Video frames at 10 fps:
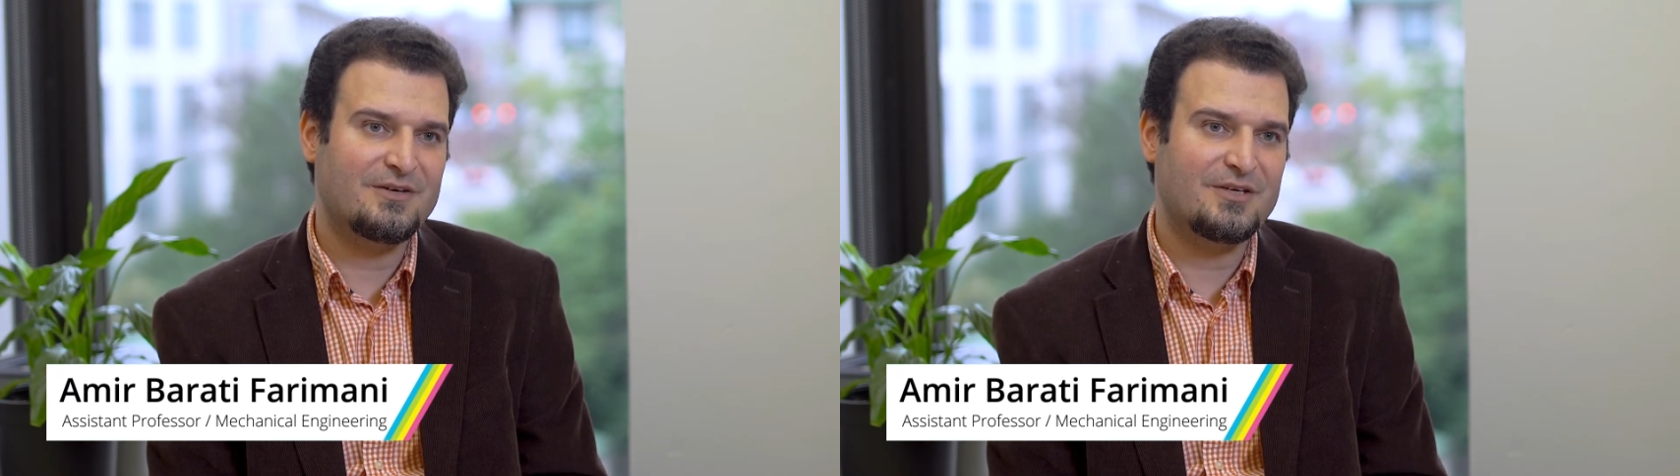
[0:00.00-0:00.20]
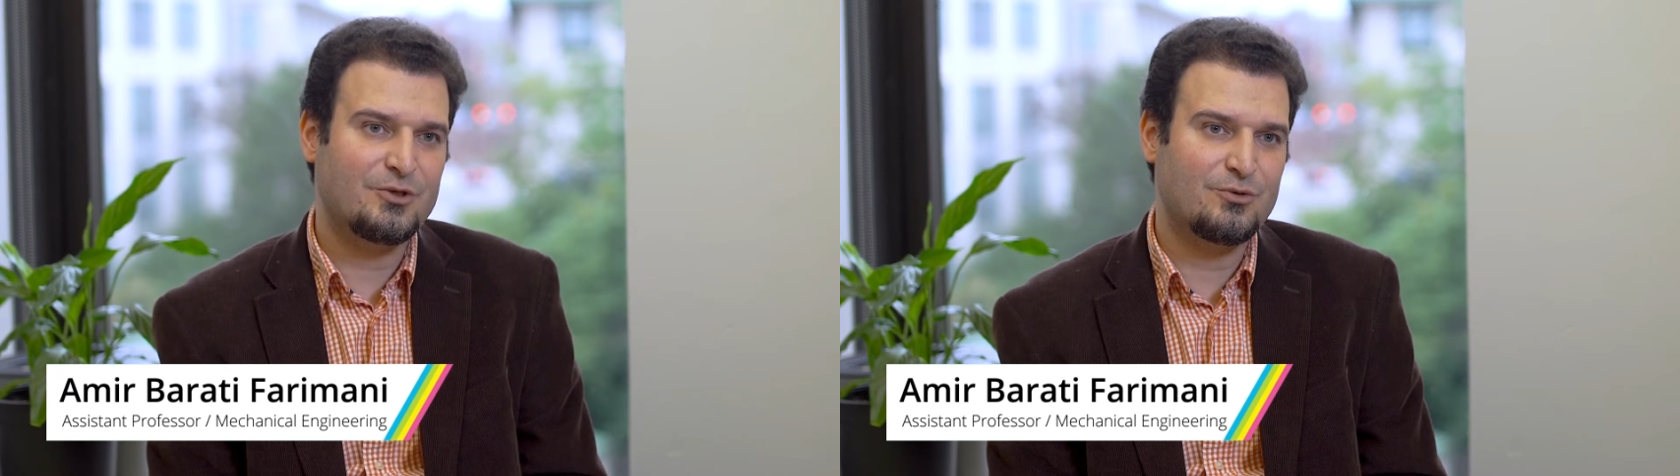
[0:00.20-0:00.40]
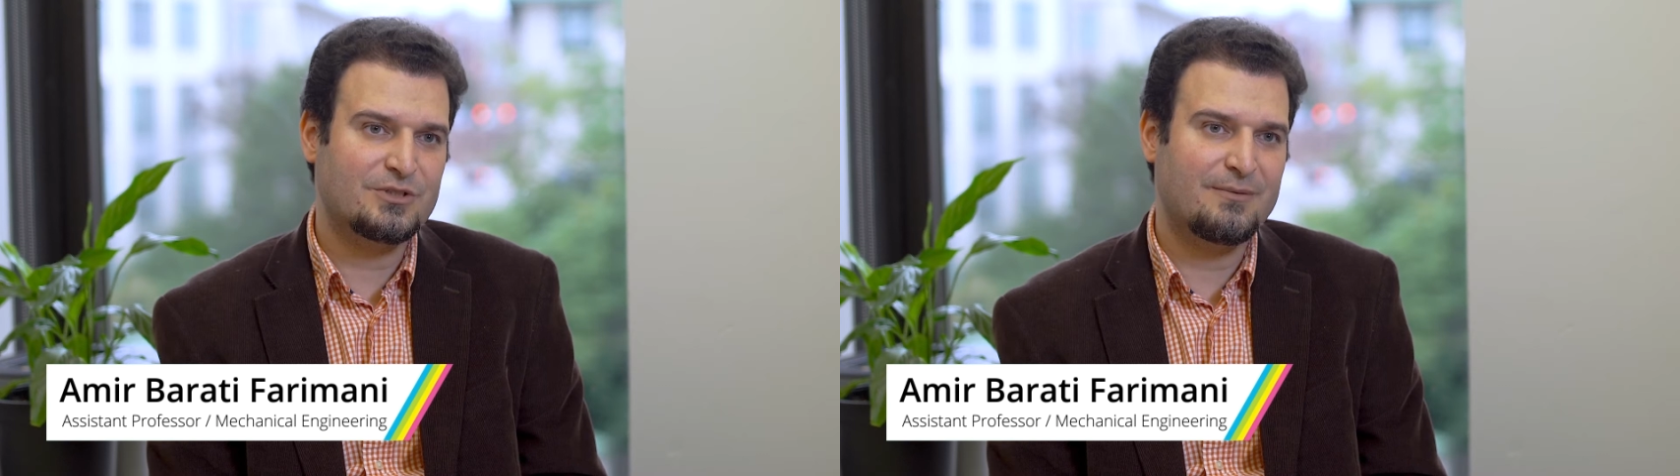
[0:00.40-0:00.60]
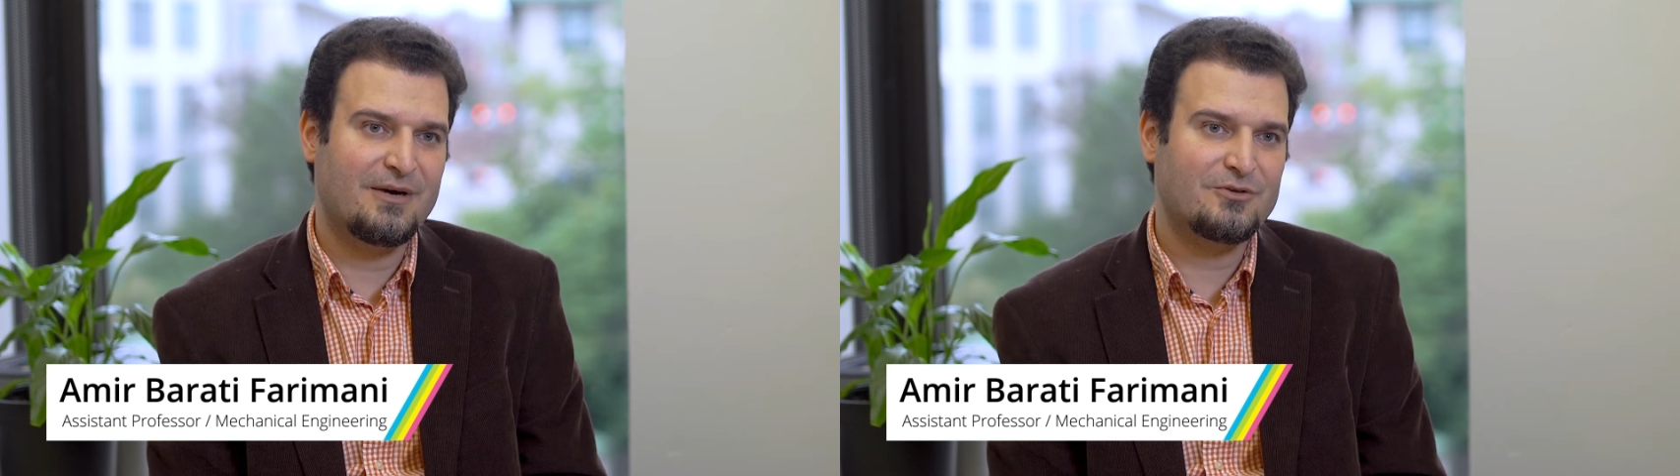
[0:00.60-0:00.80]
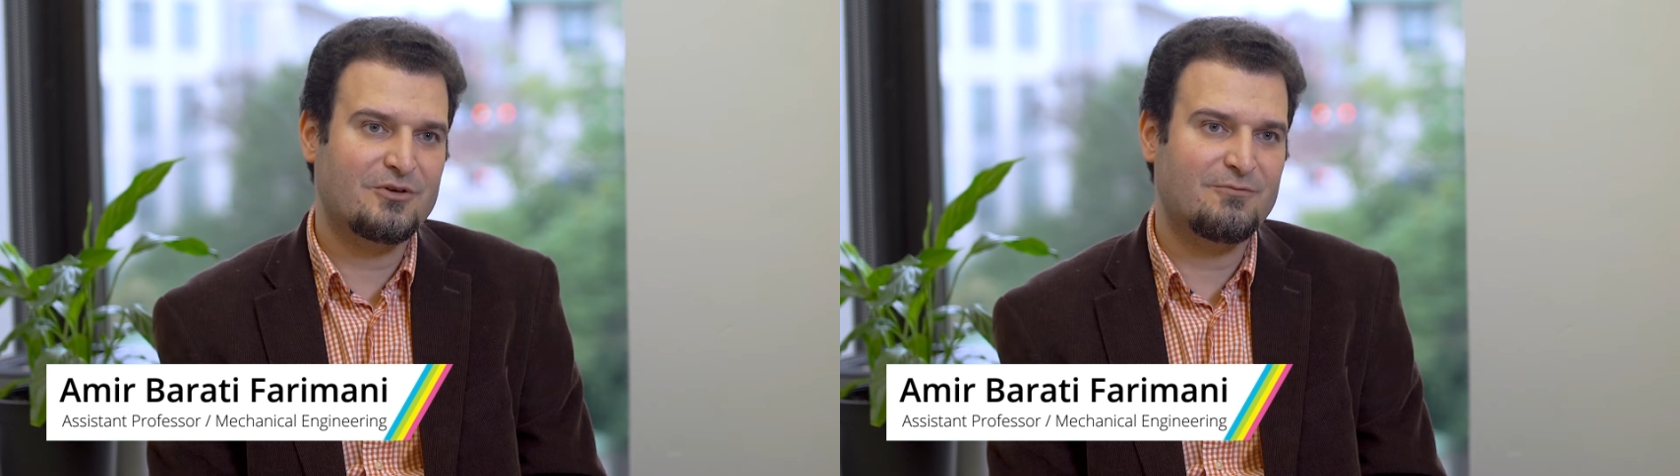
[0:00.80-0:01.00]
reduced
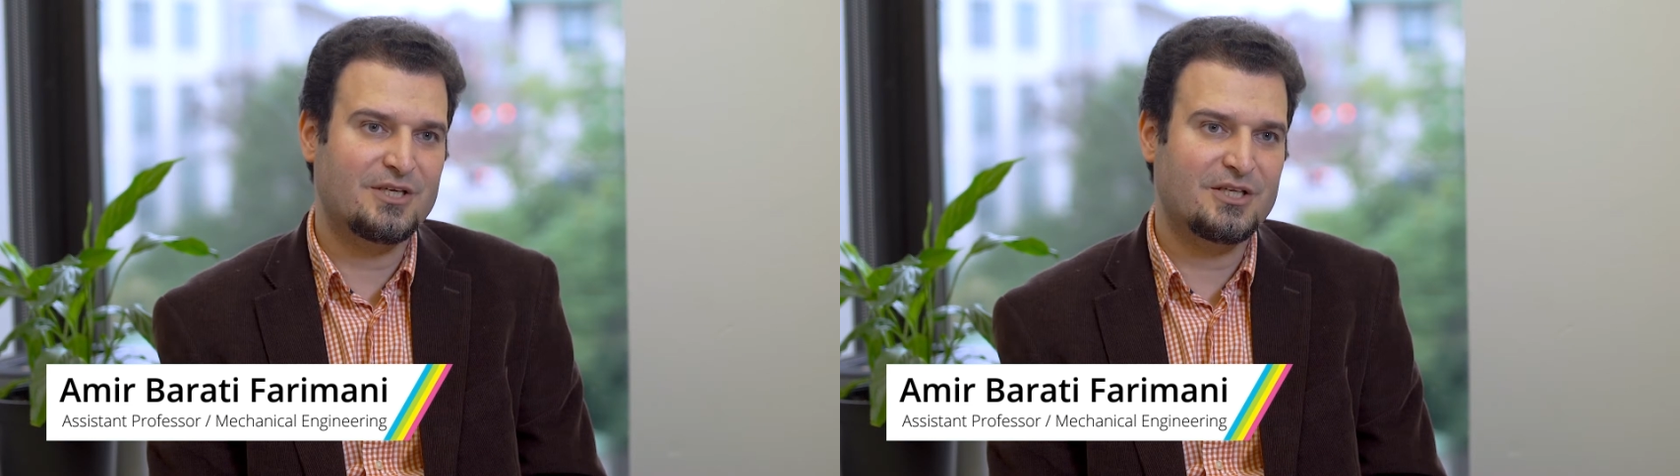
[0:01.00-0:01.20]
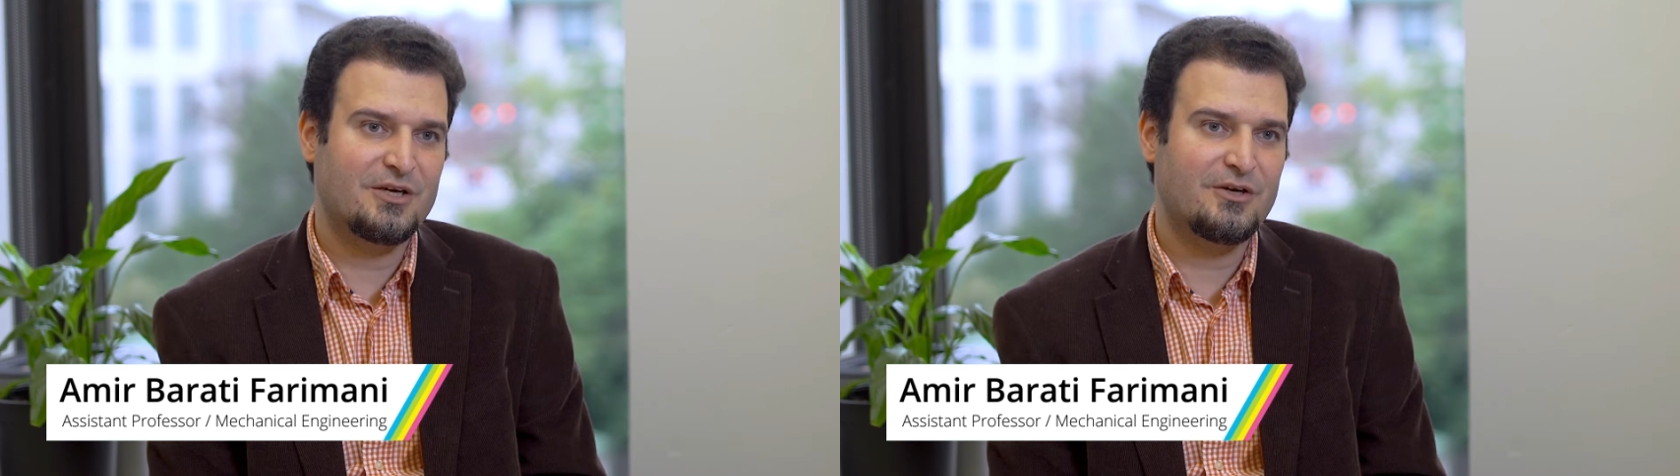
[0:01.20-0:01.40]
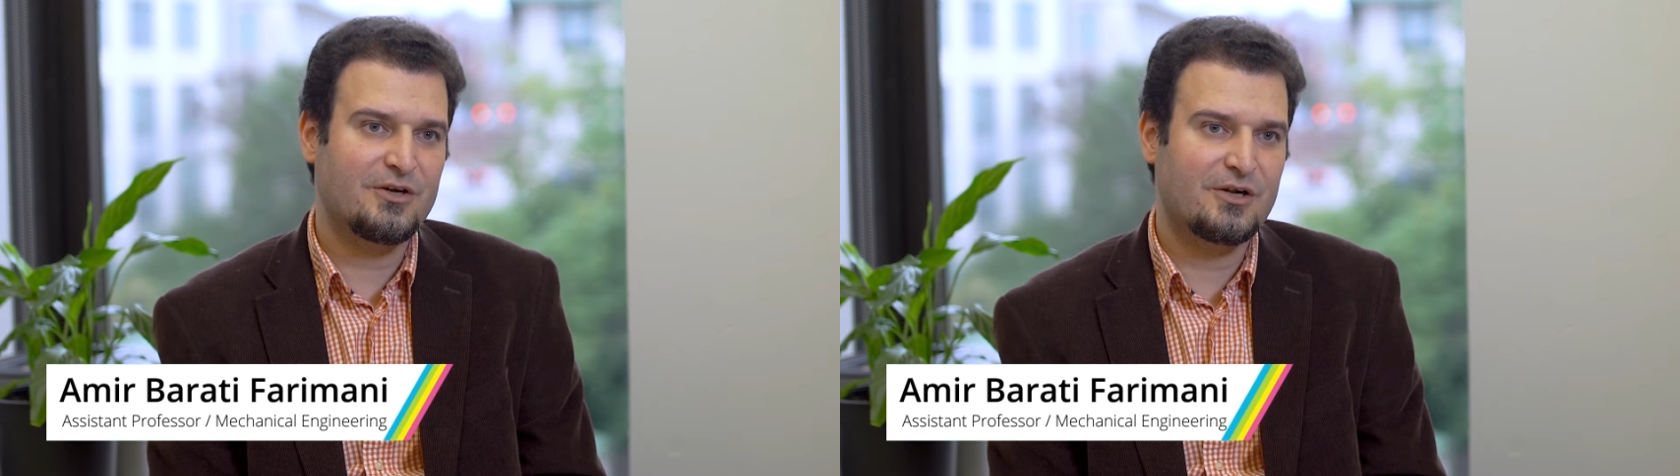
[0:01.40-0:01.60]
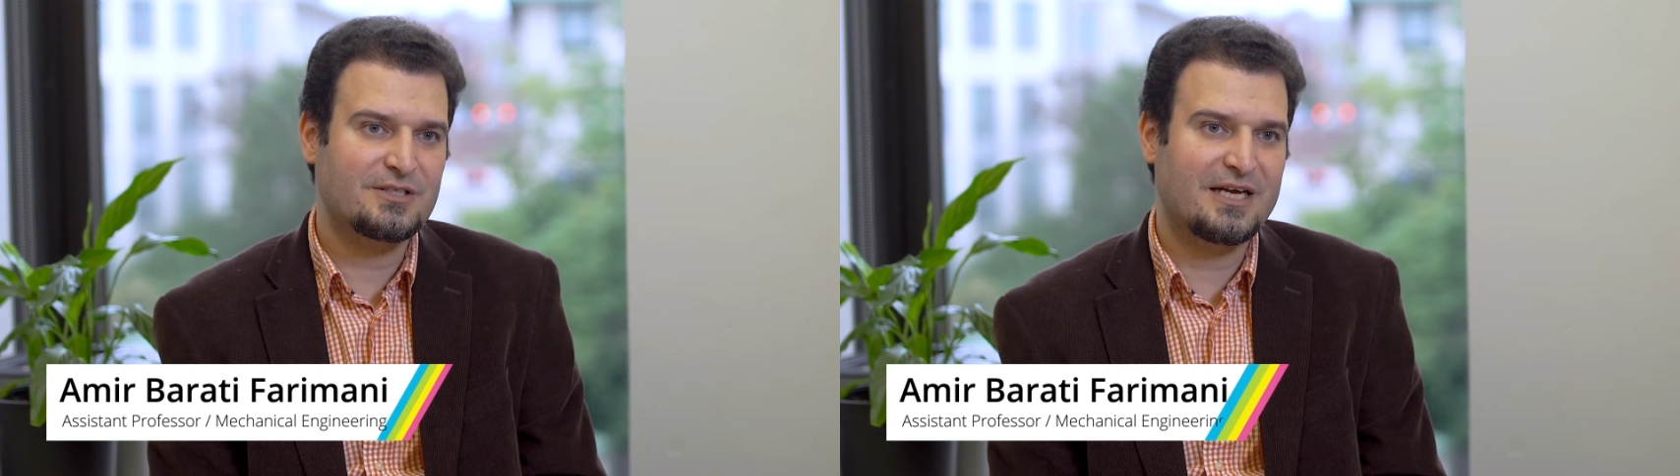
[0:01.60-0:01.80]
amount of materials